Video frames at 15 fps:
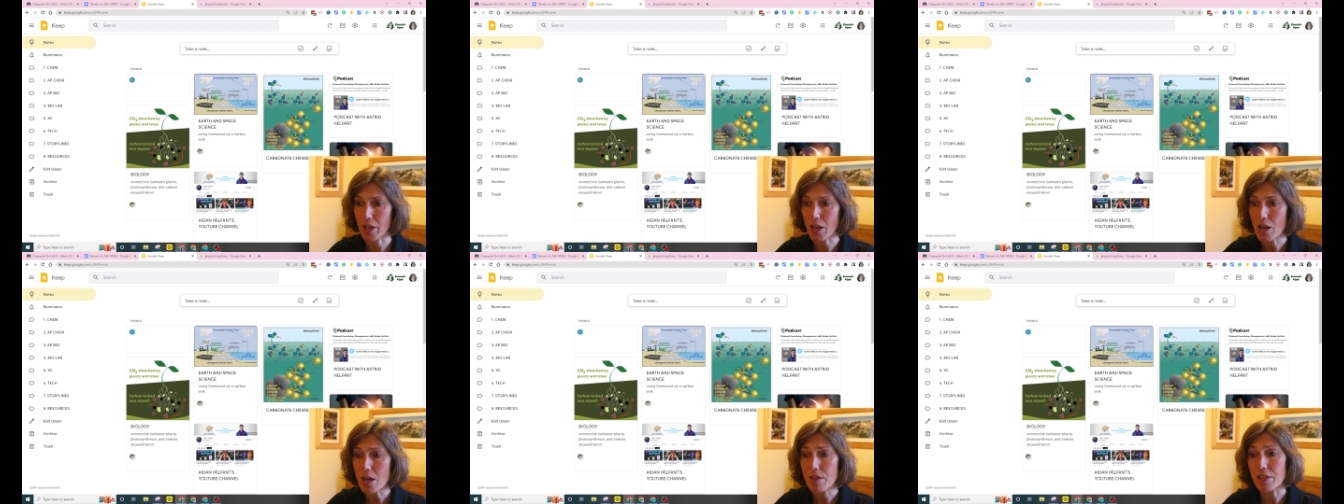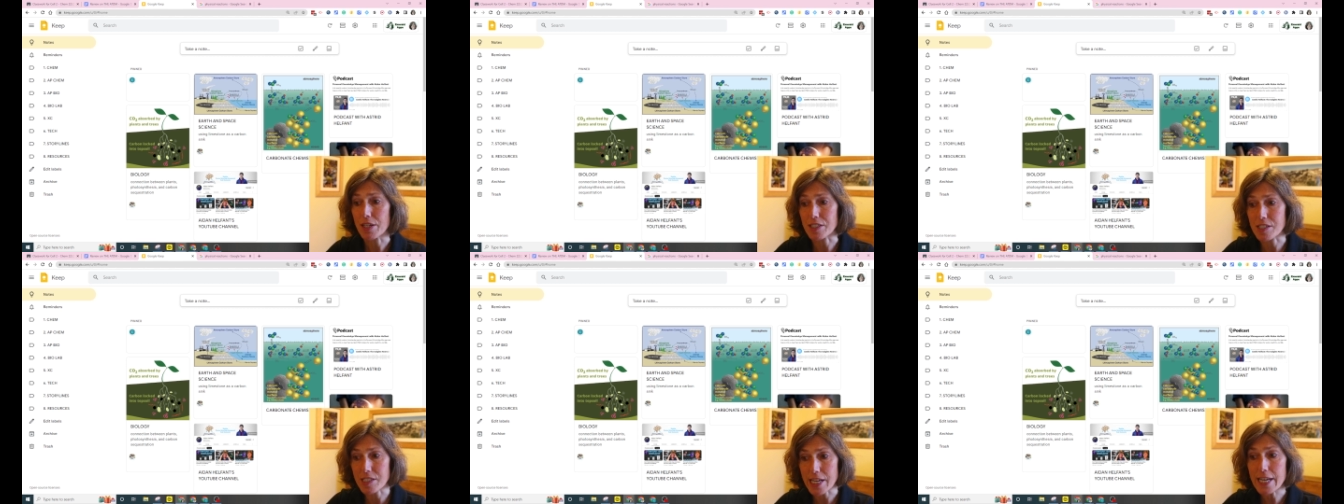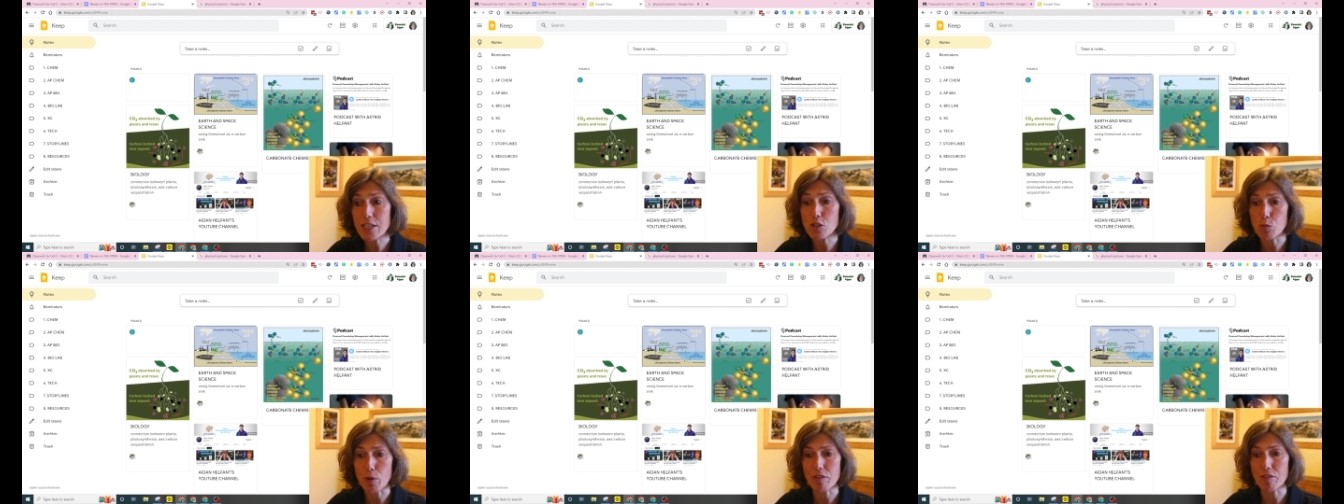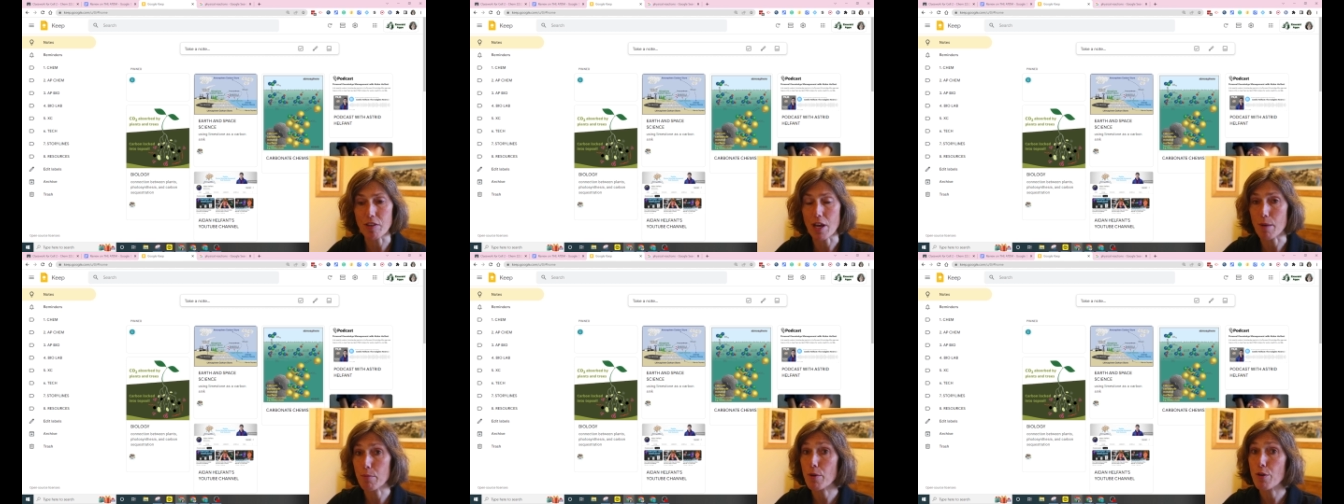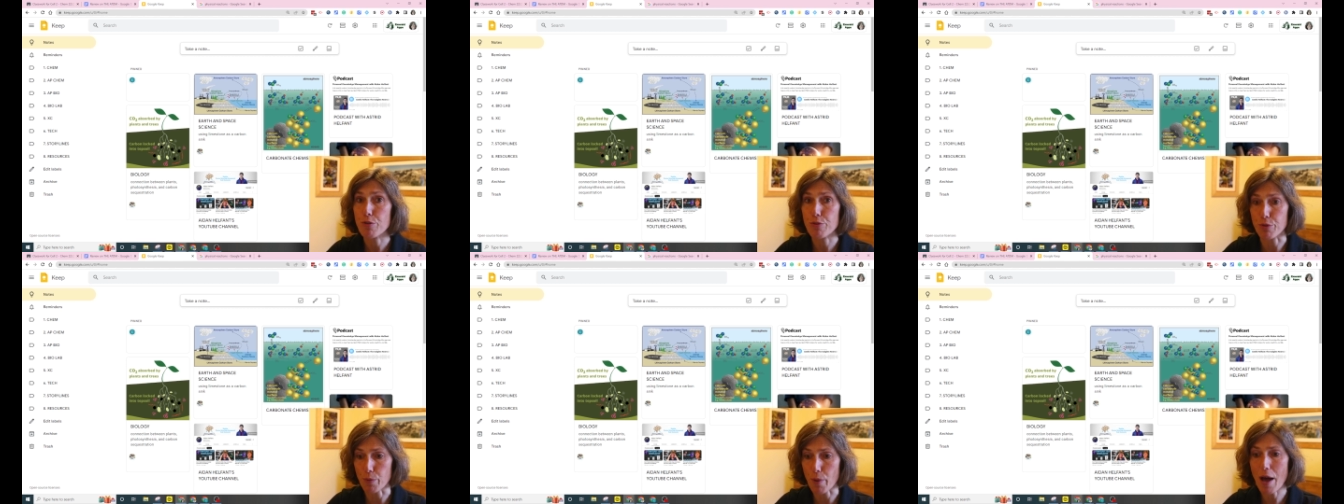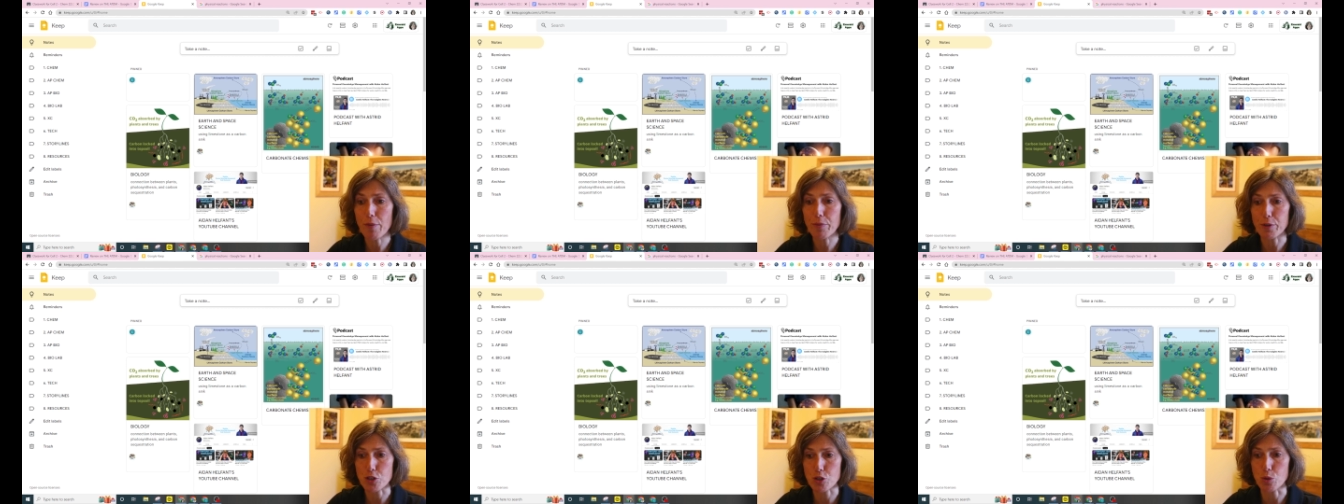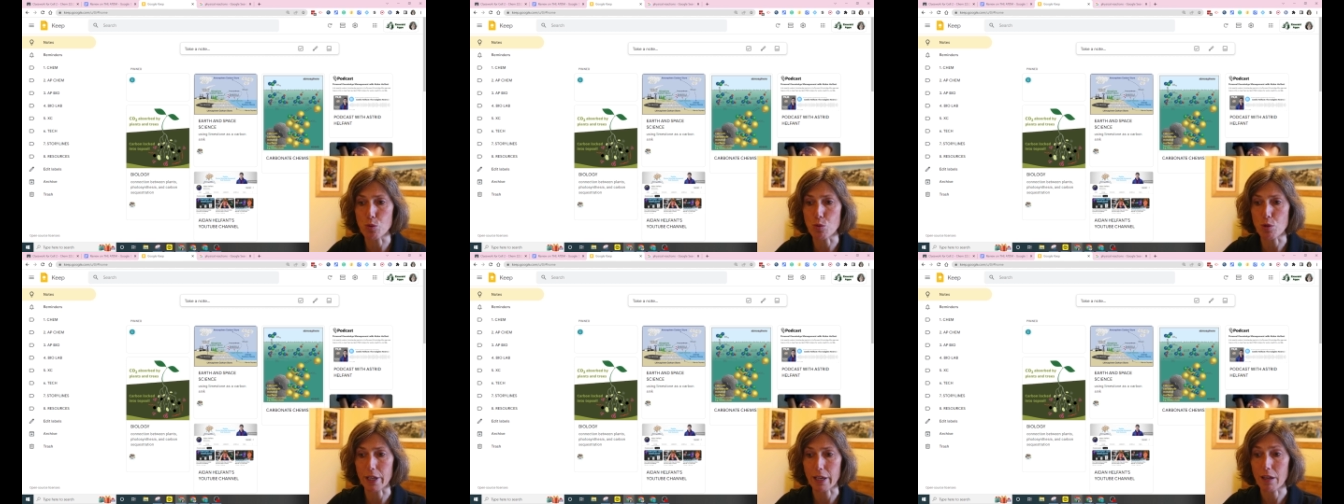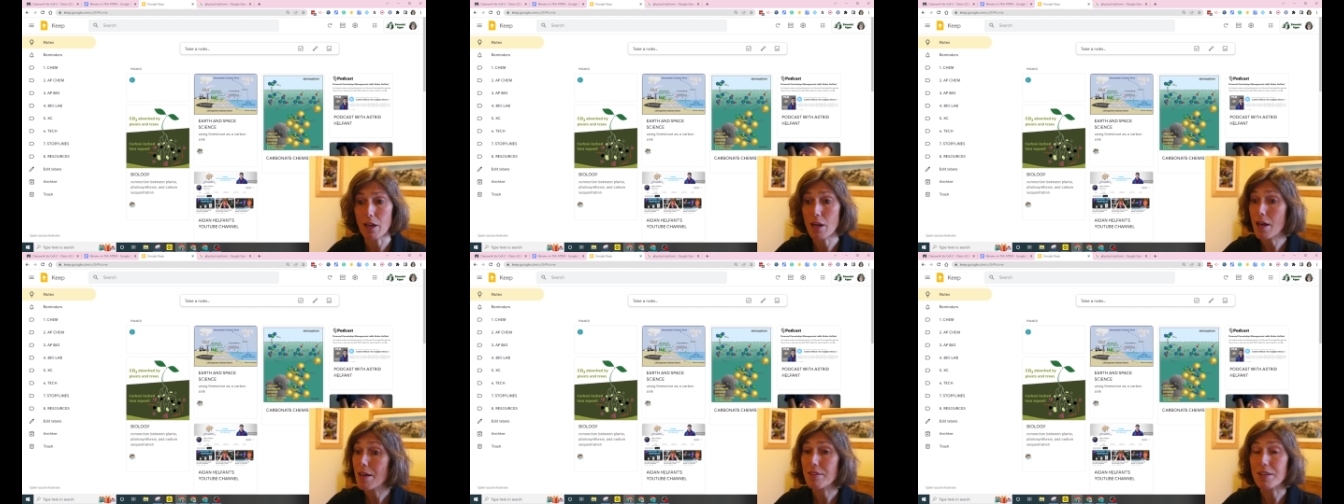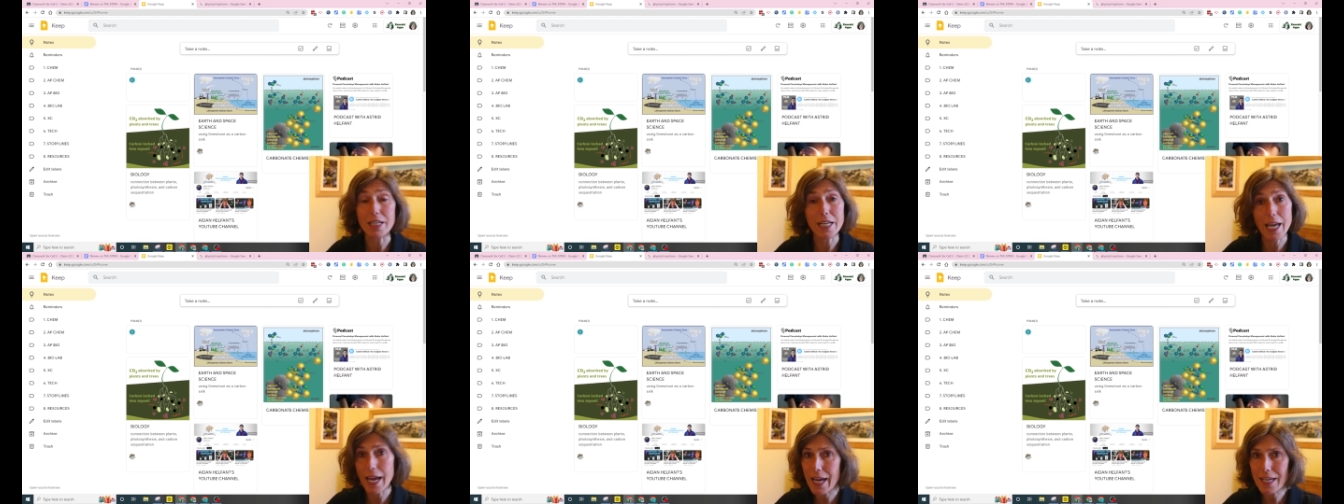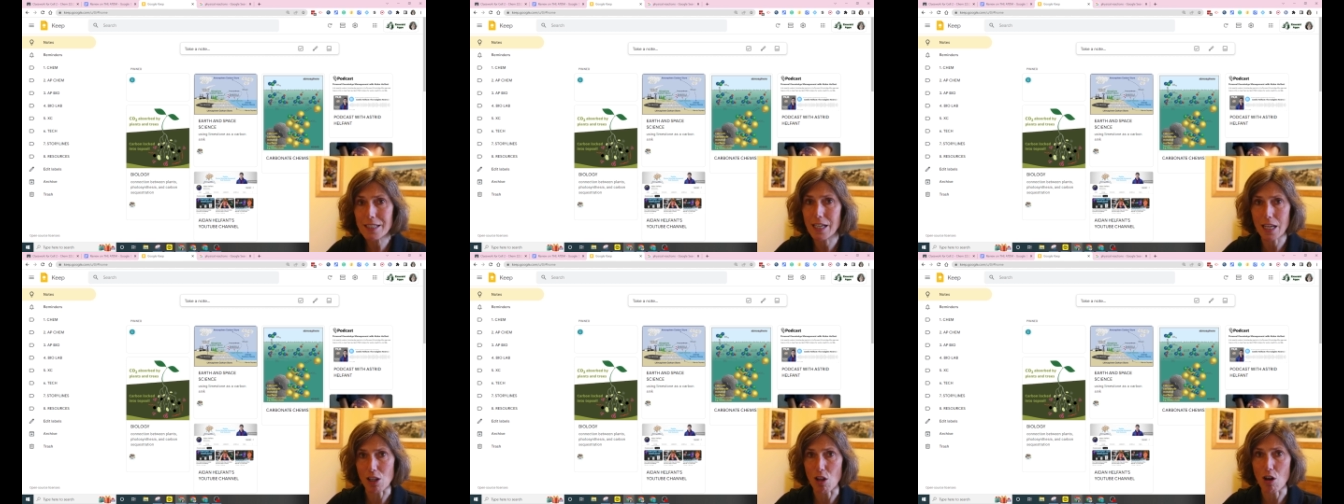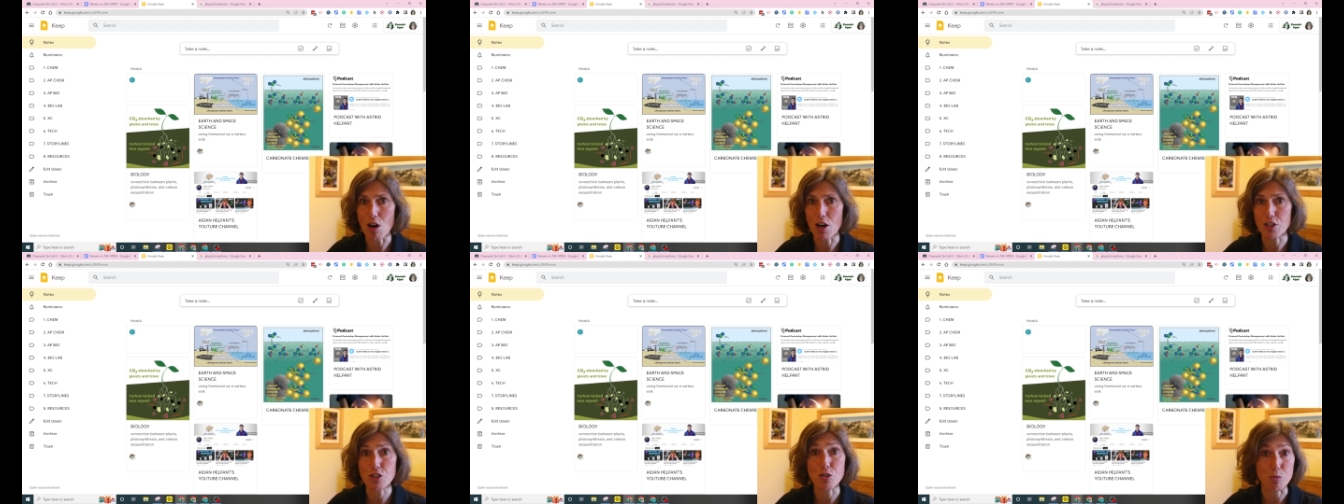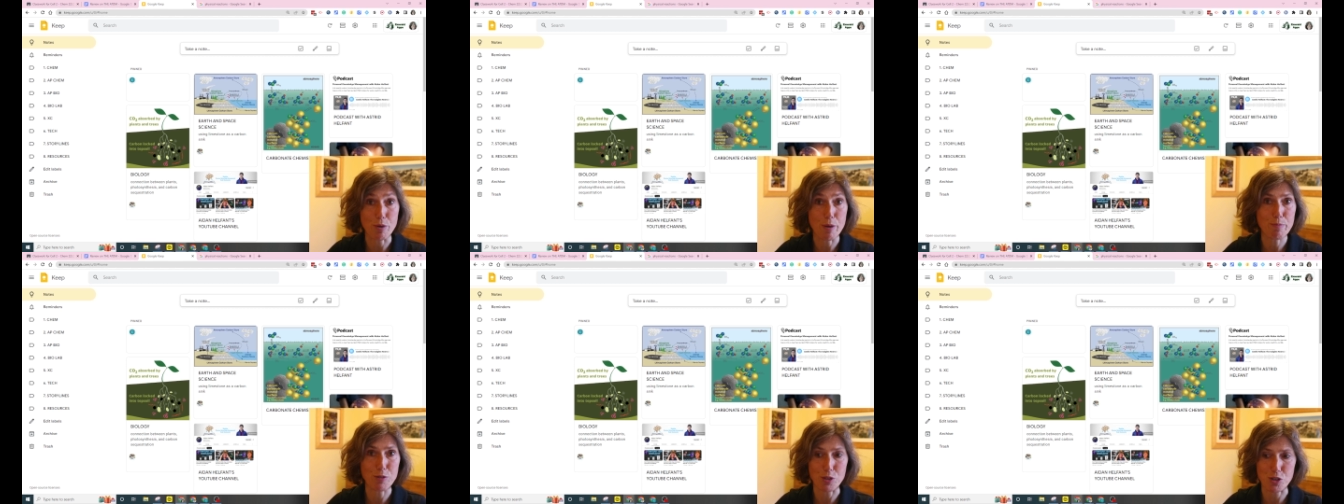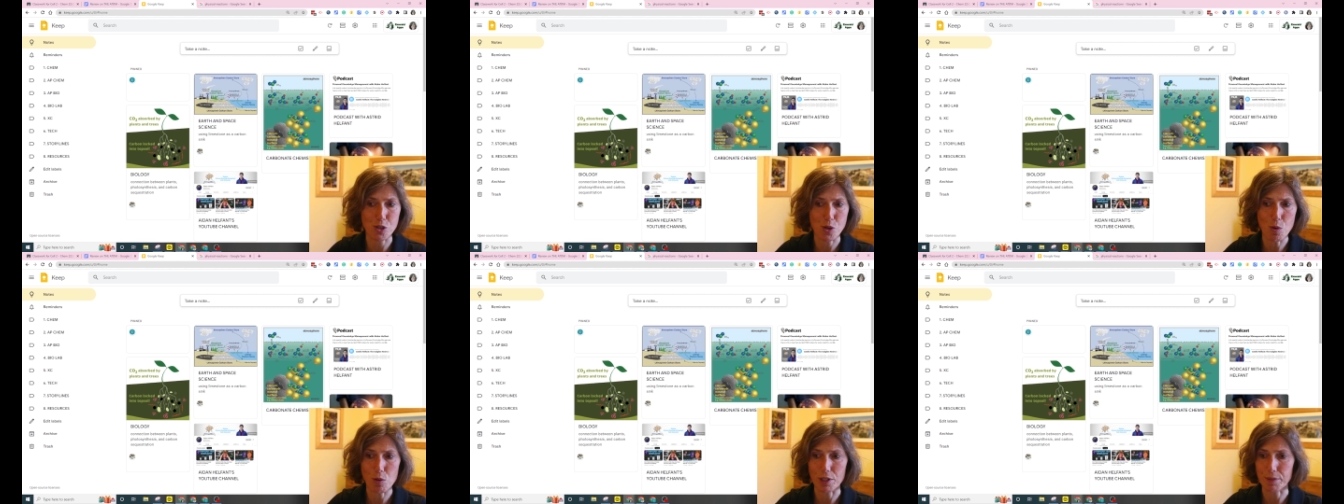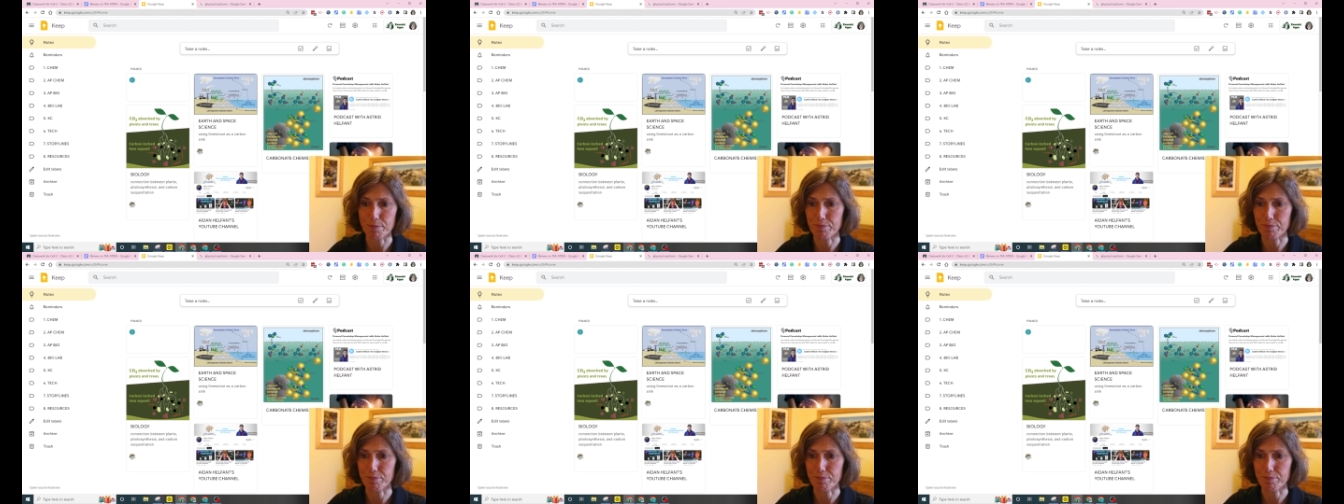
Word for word: that stays with them throughout their schooling that can't get lost, ripped, or stolen.